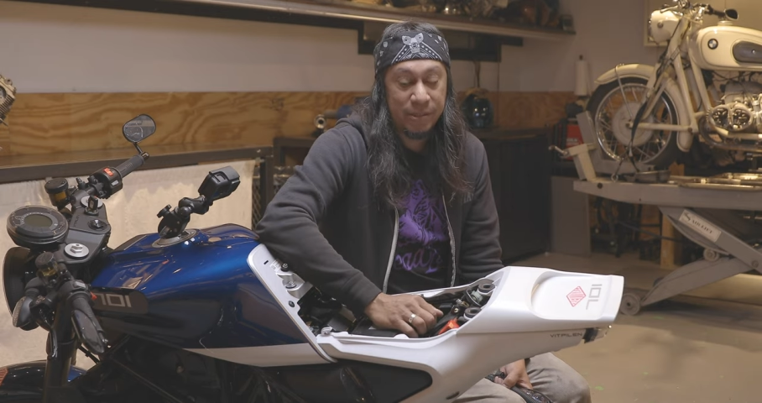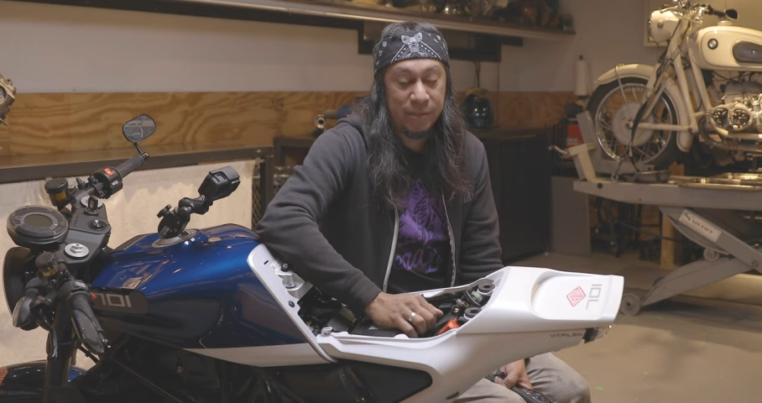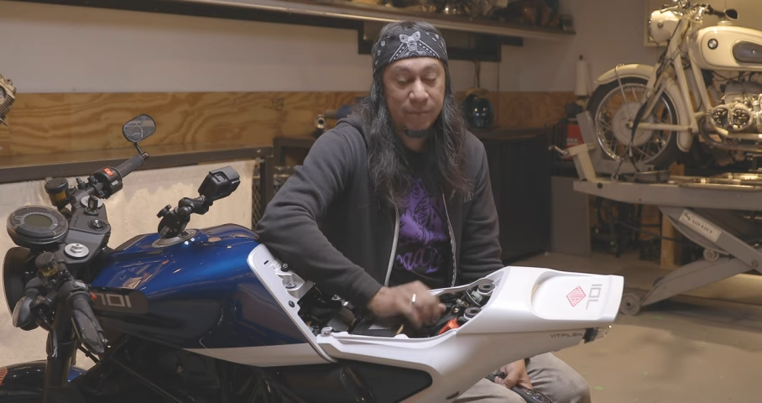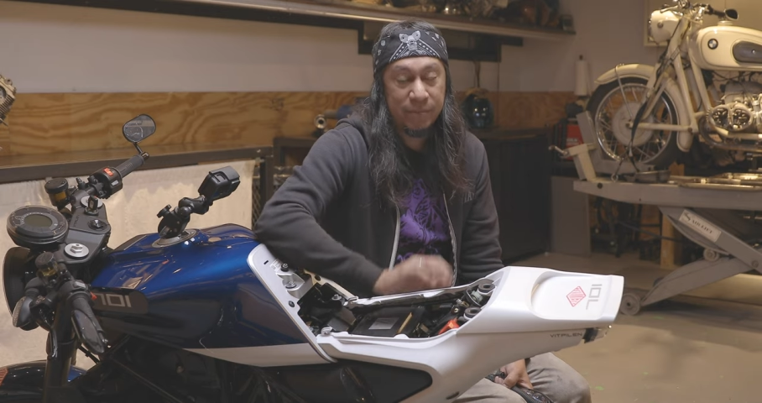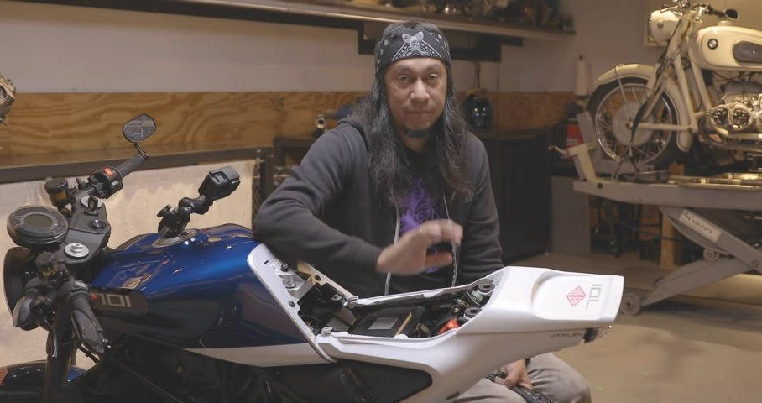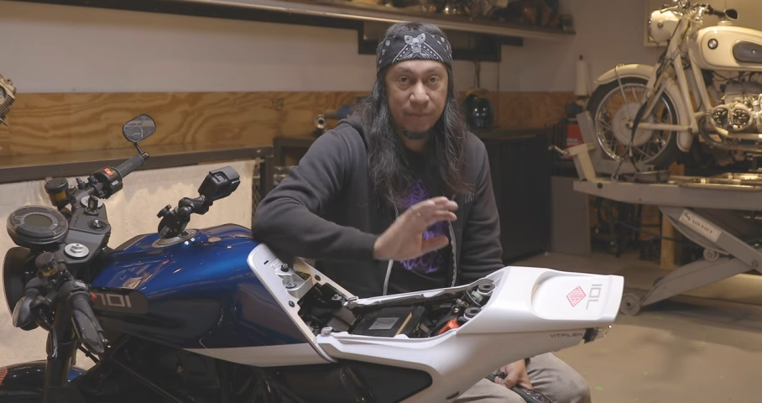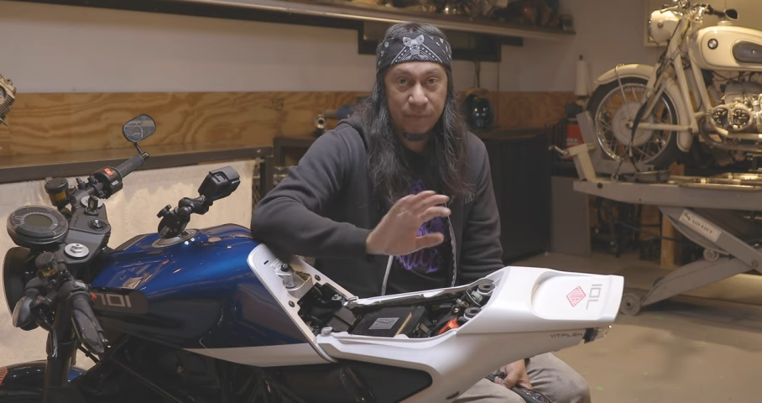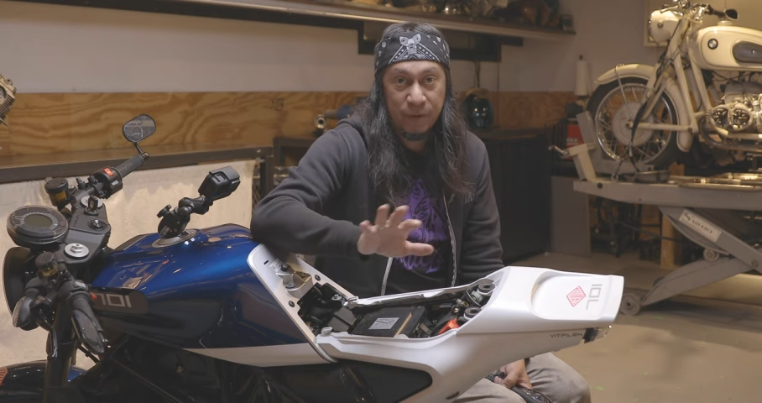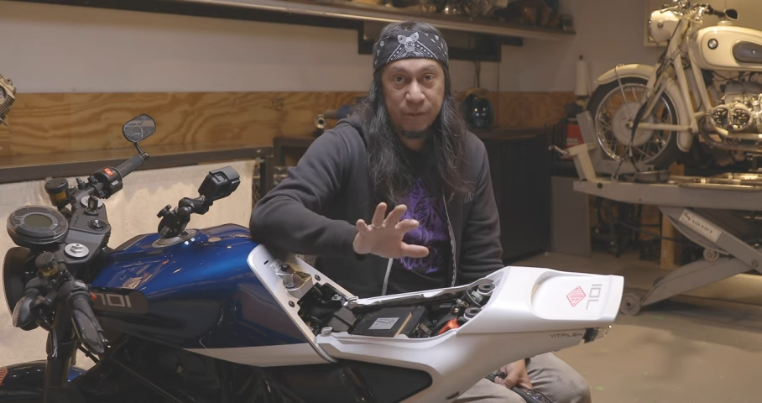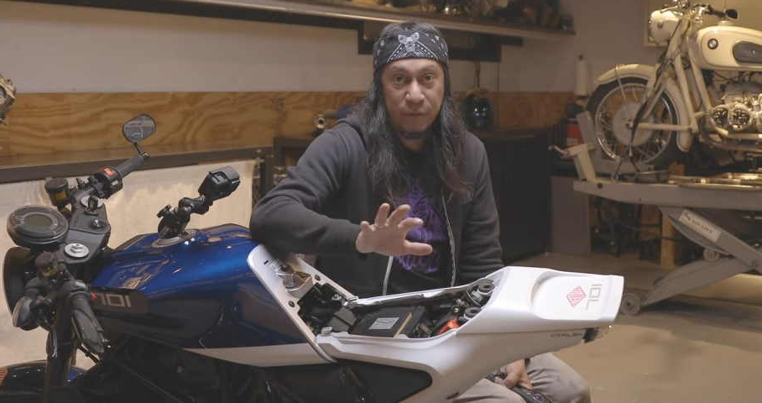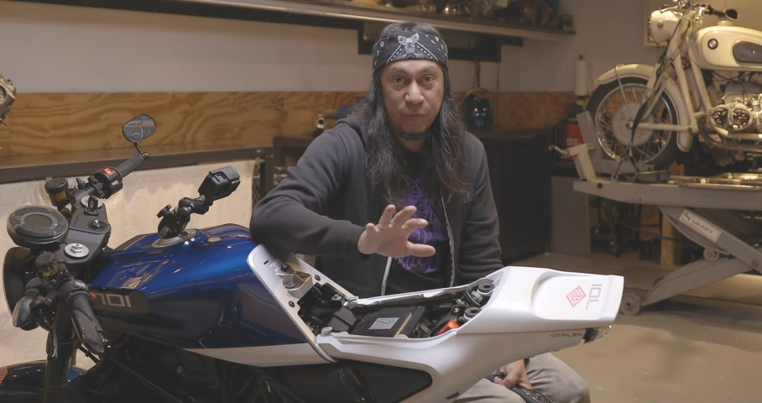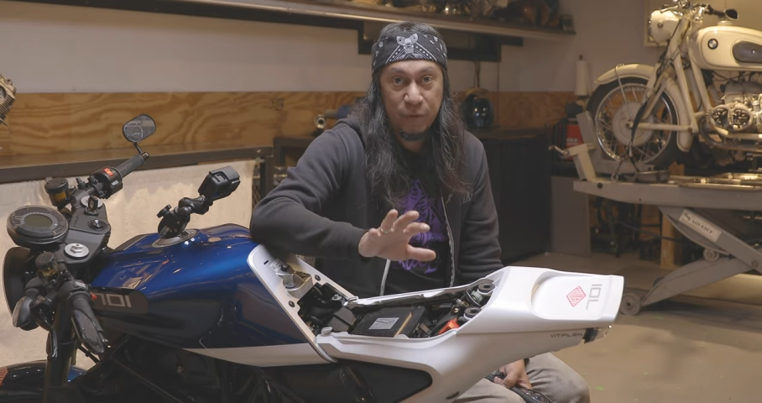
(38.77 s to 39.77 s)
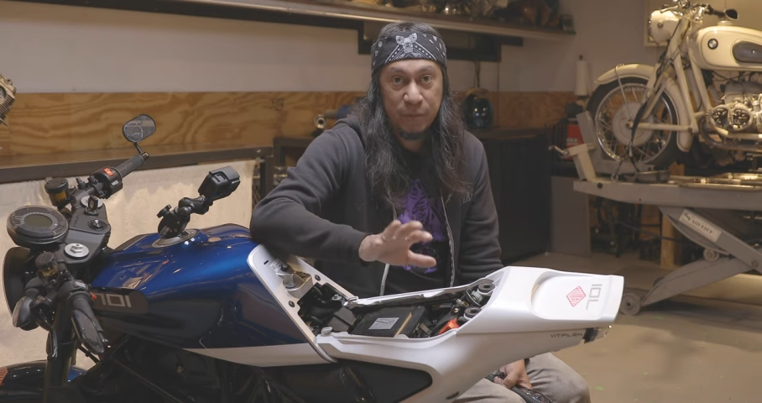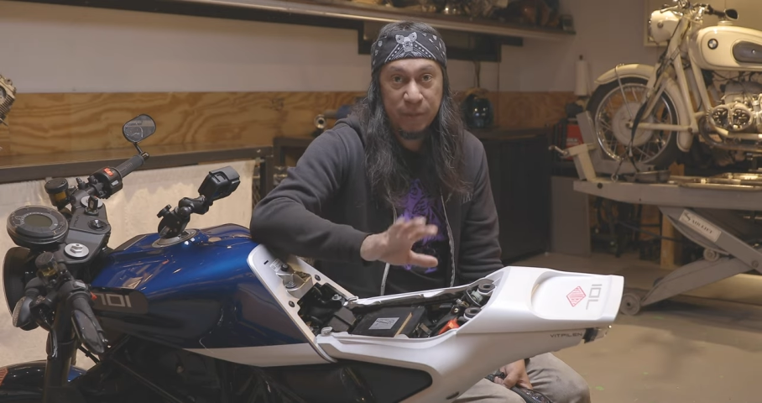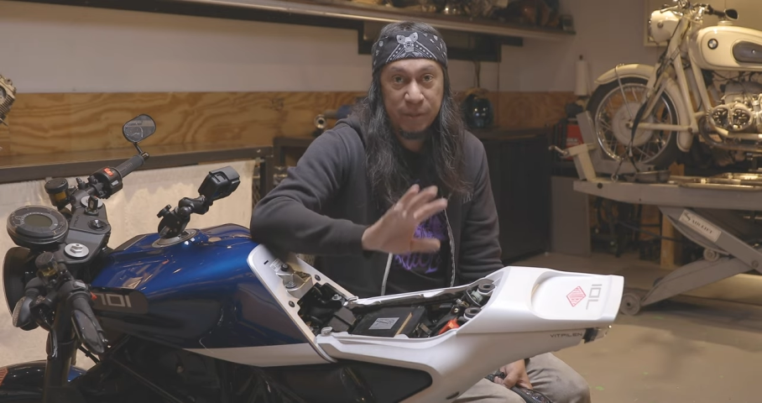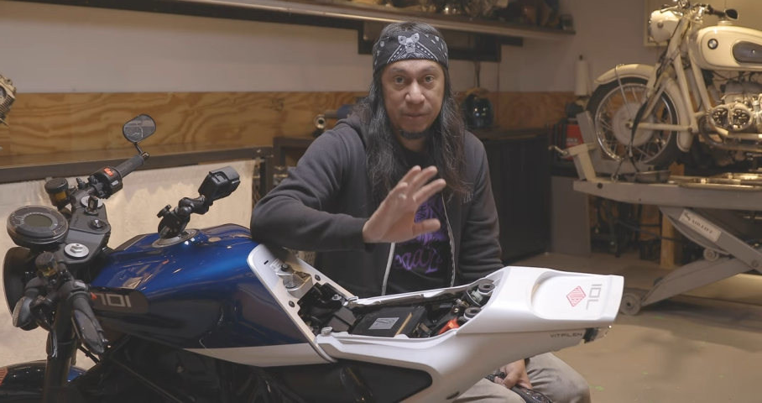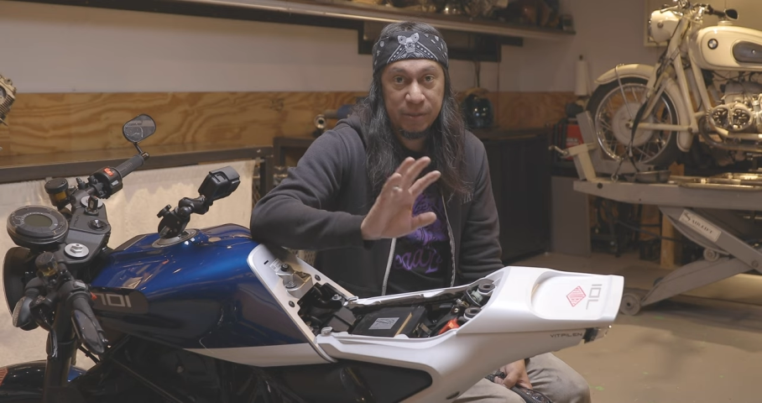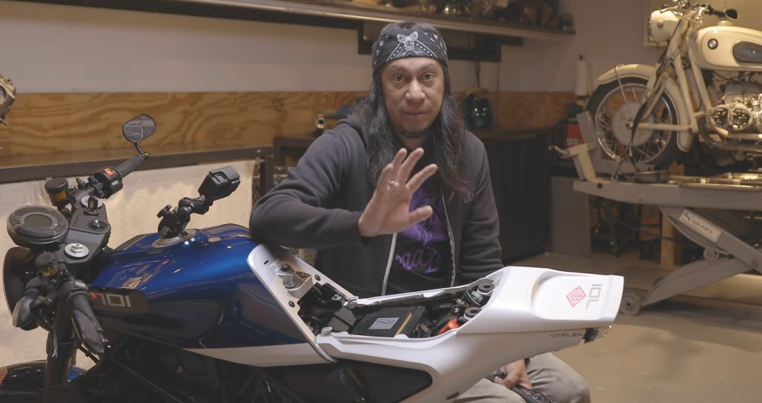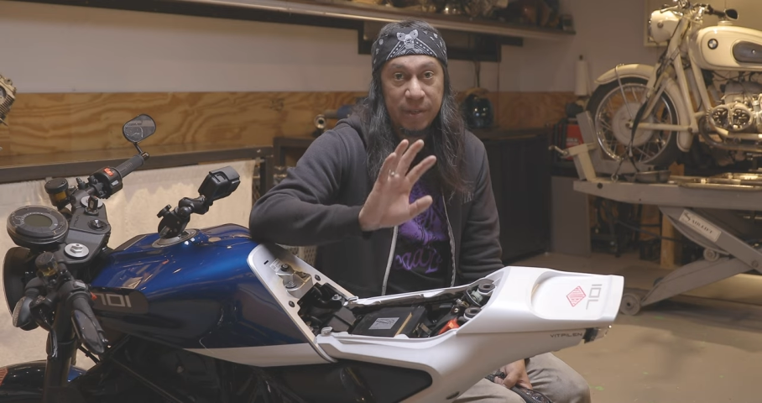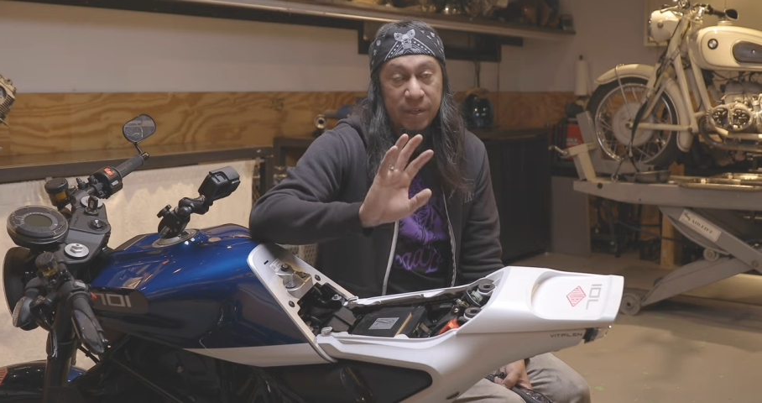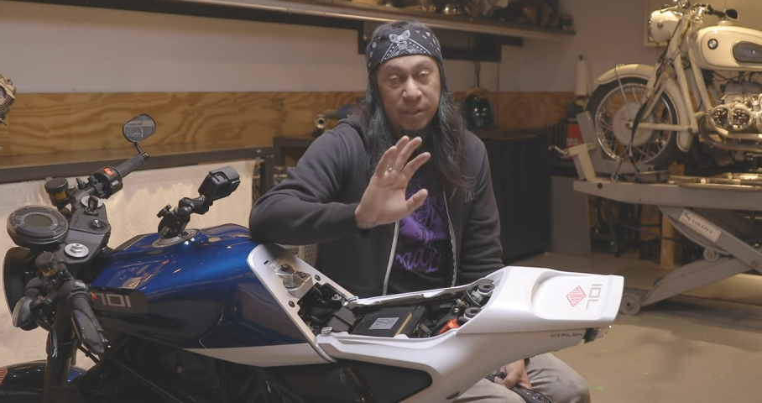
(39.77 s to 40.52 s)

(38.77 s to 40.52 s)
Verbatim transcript: So first and foremost,